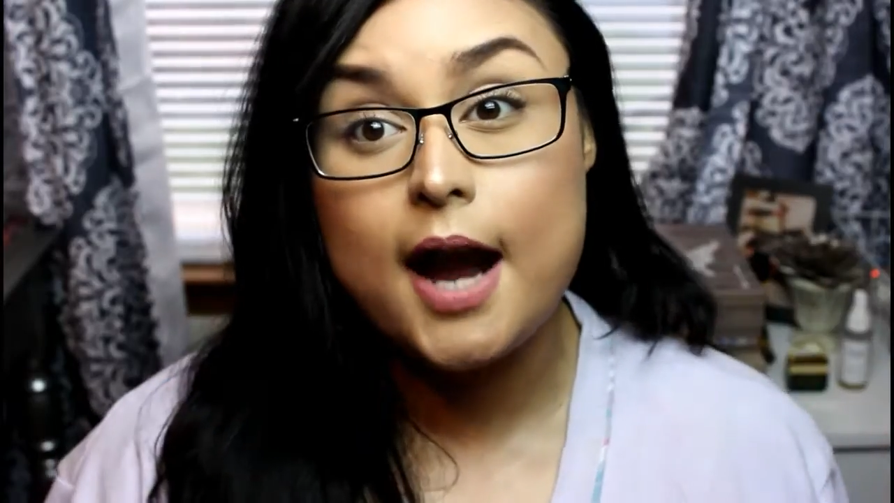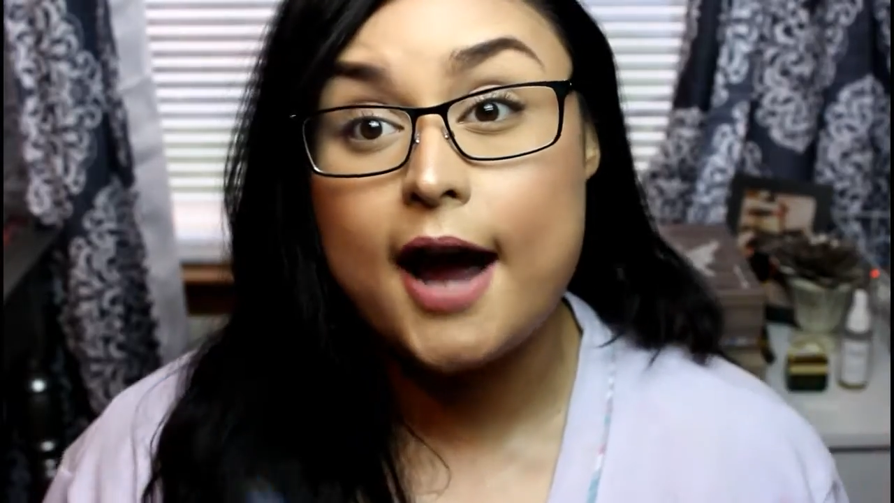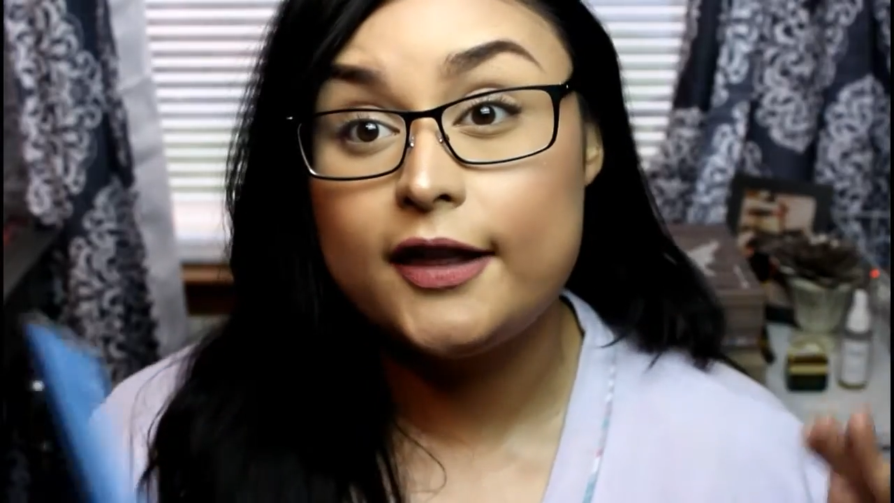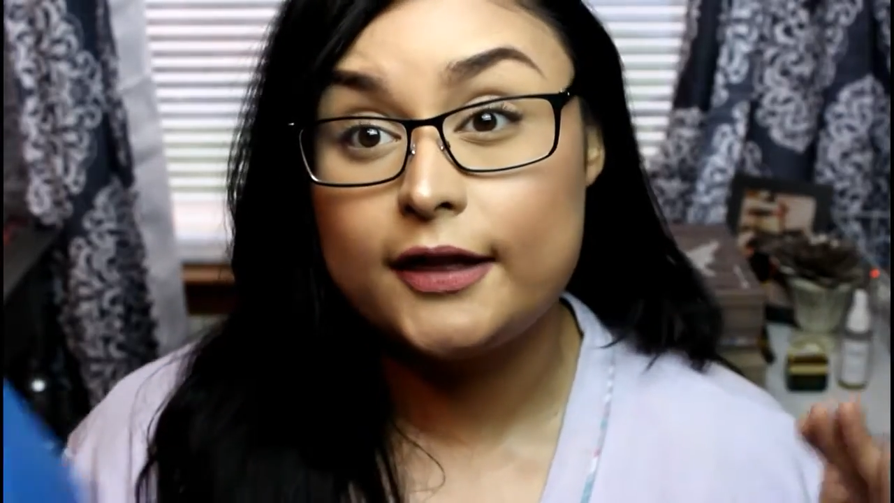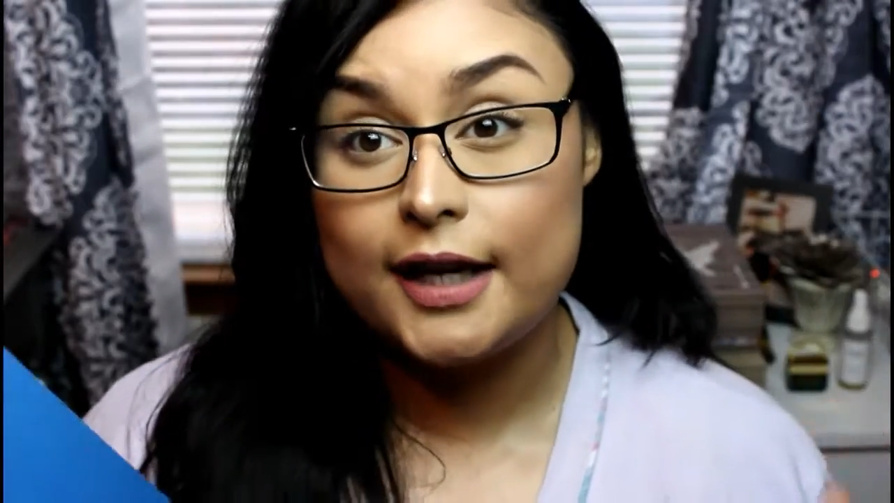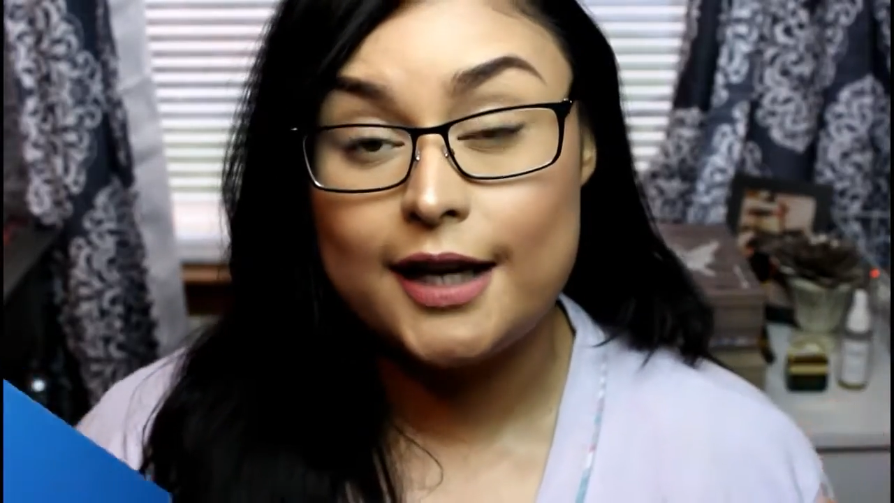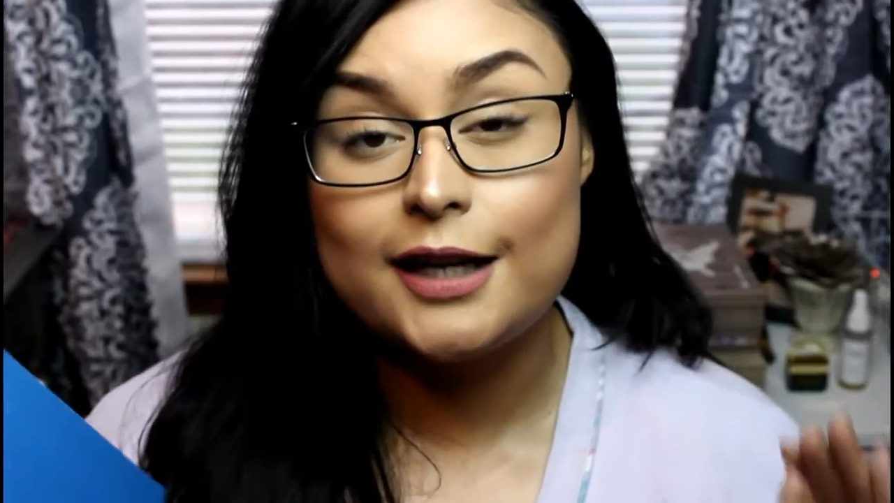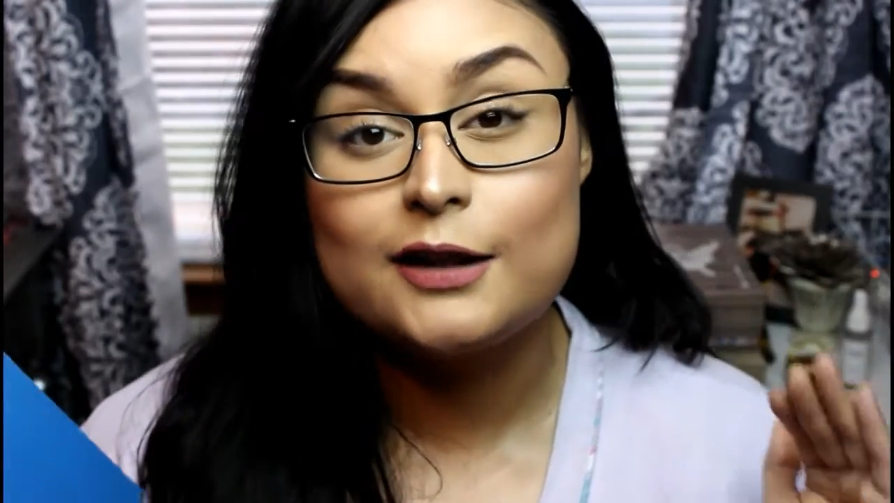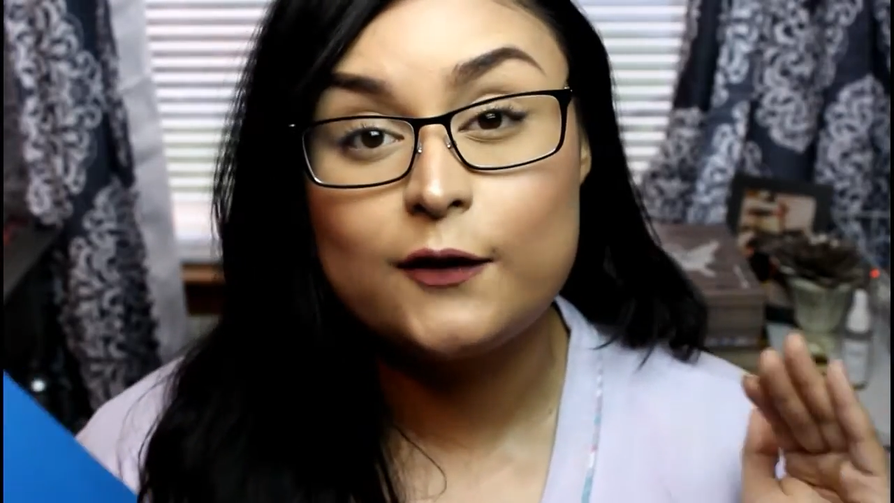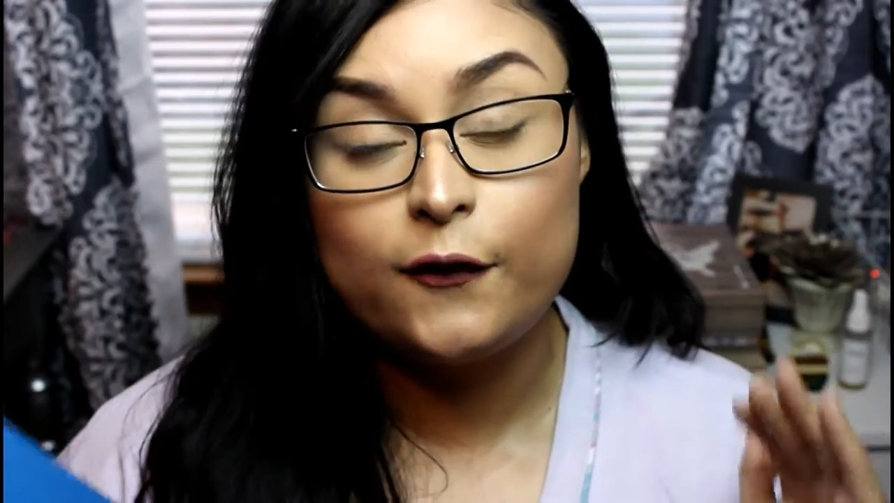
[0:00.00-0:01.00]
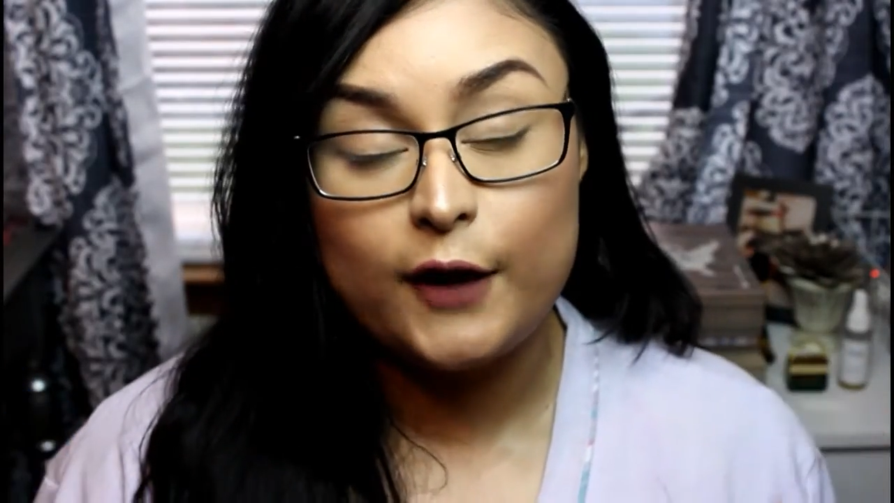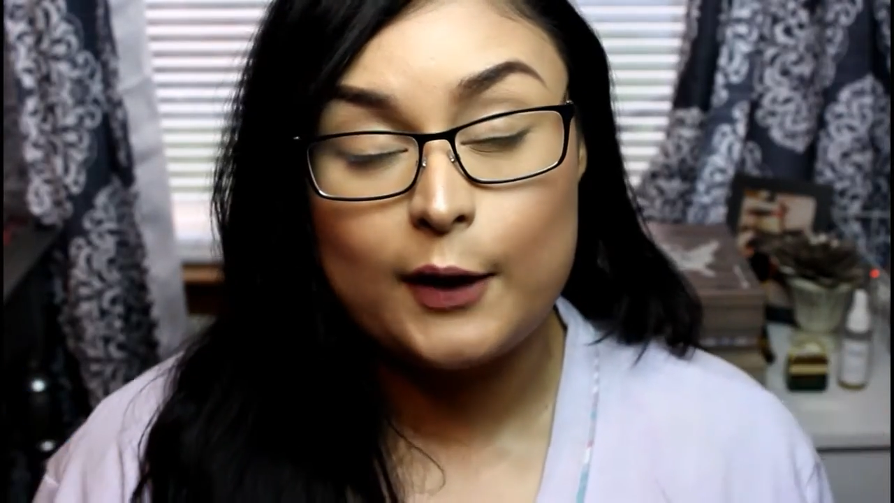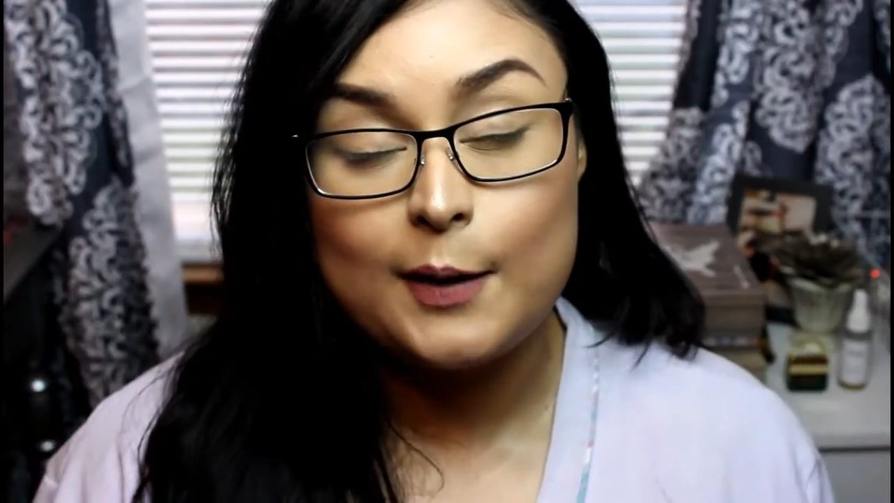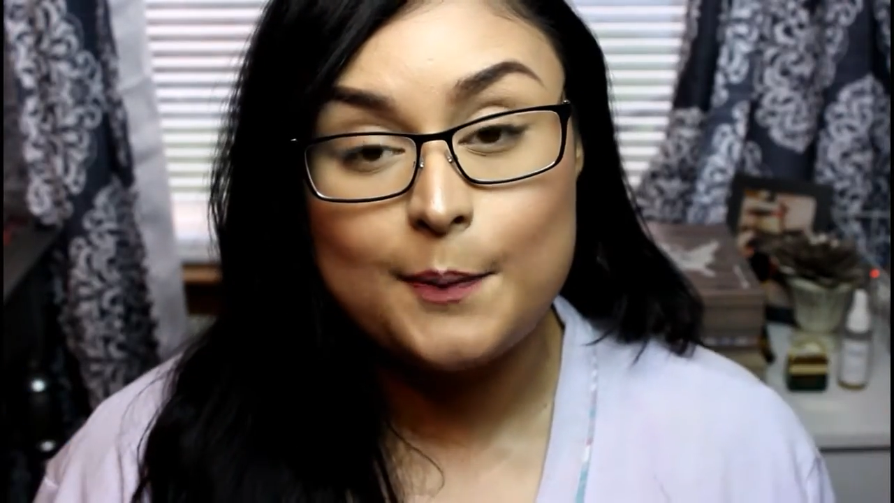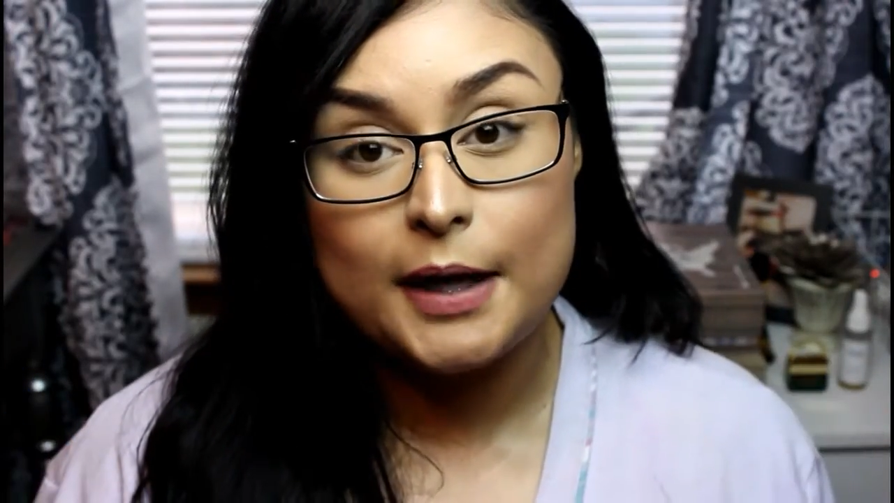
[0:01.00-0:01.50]
I think it is
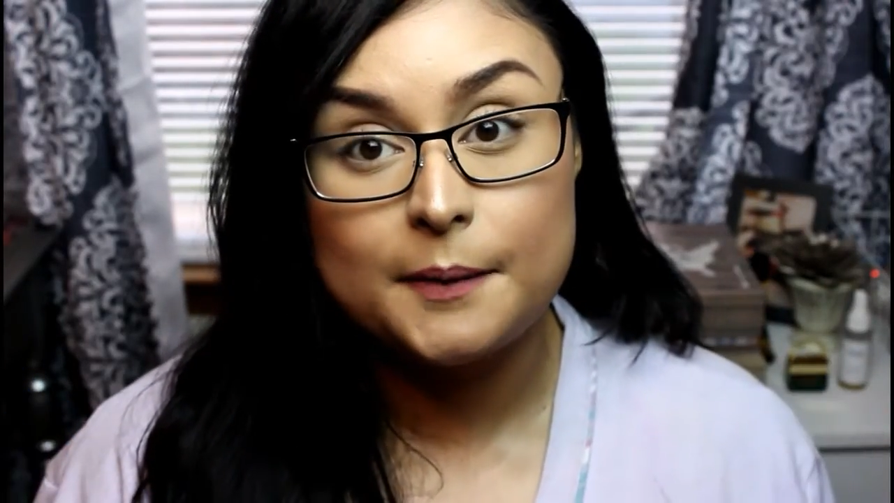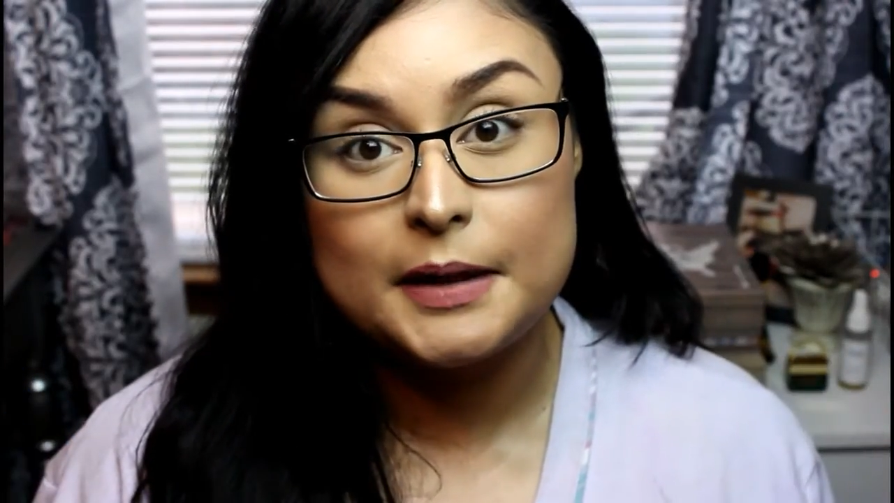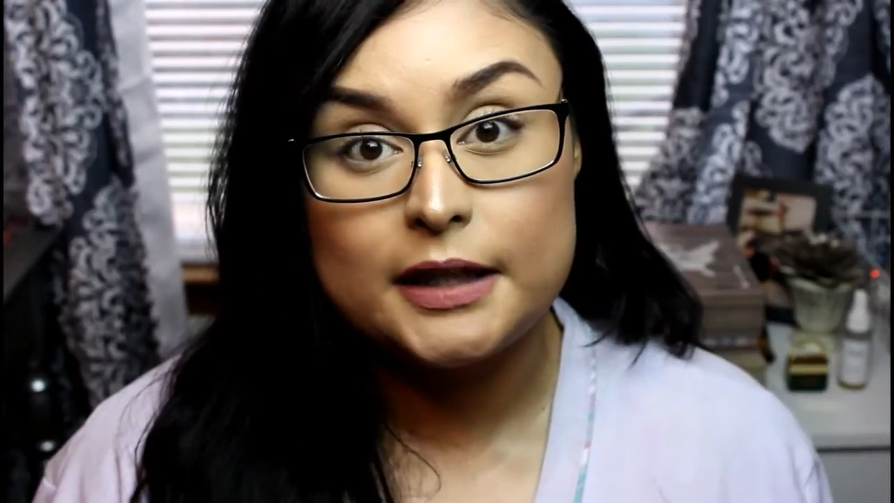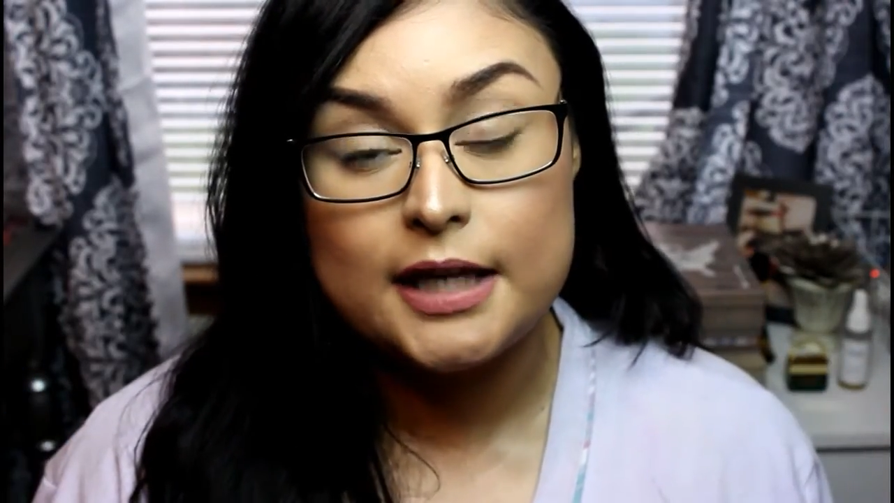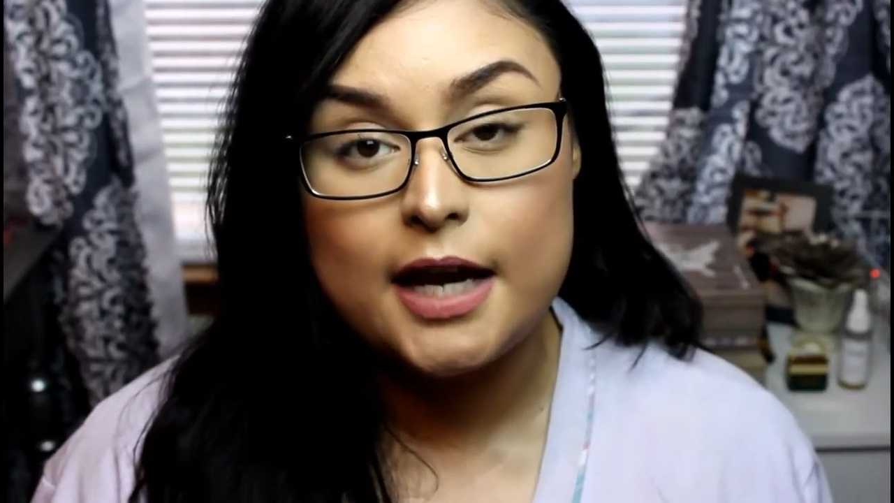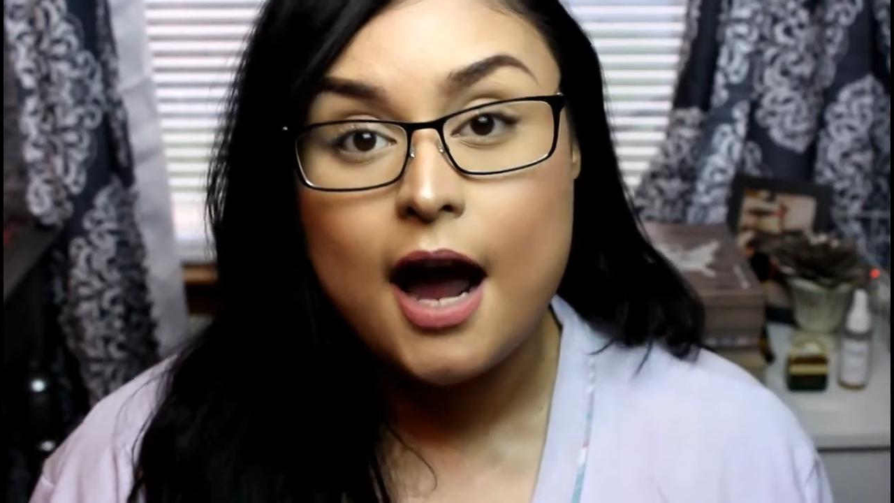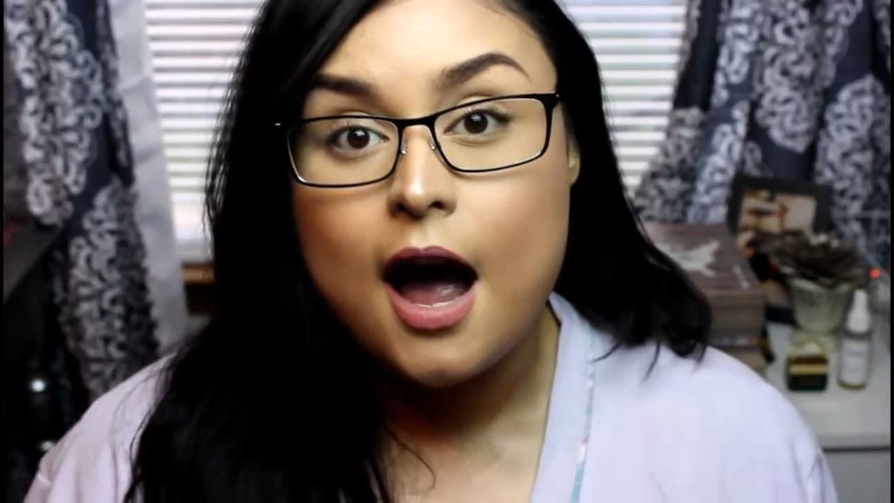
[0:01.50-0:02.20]
very pigmented.